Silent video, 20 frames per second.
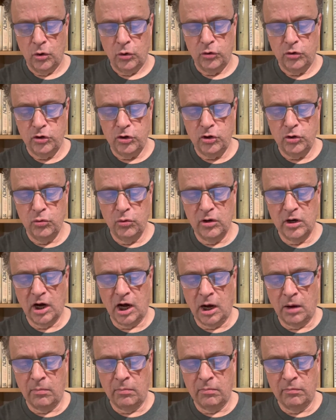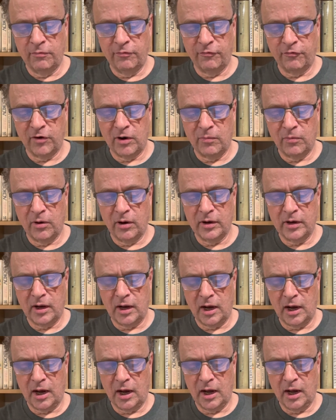Do you come from on
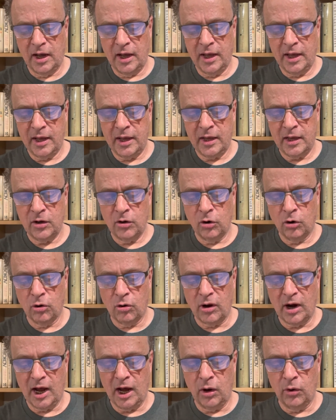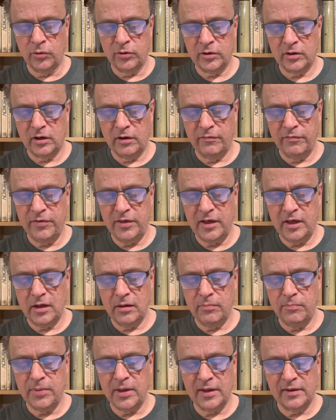high or out of the
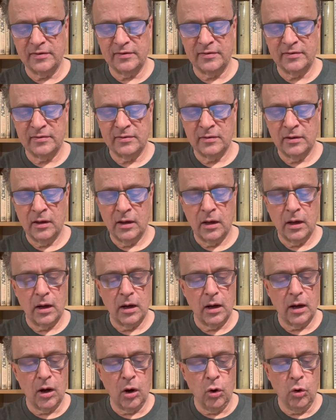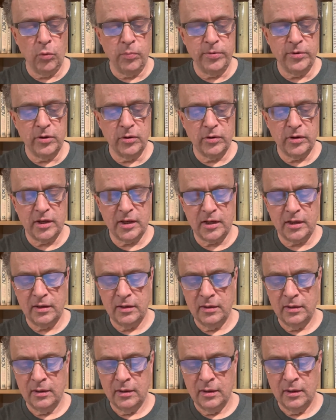abyss, O Beauty?
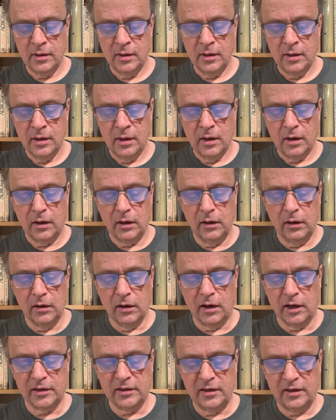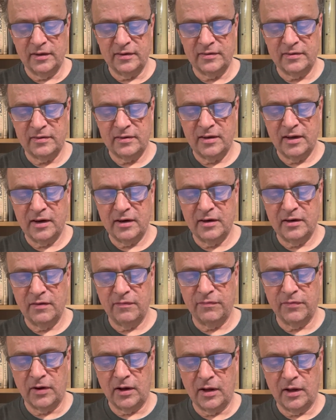Godless yet
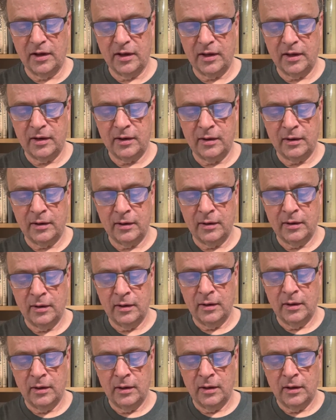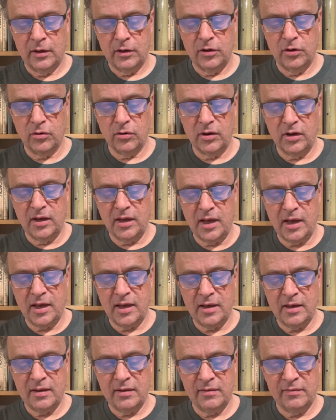divine, your
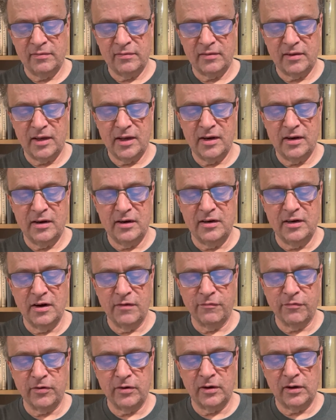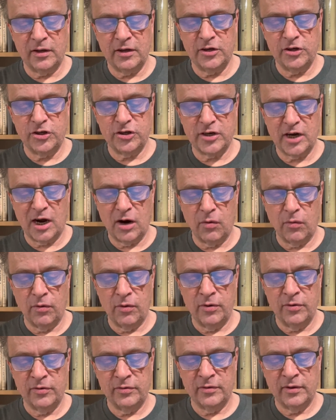gaze indifferently
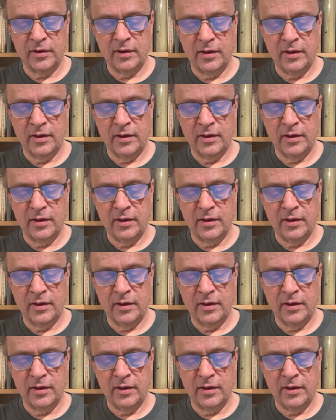showers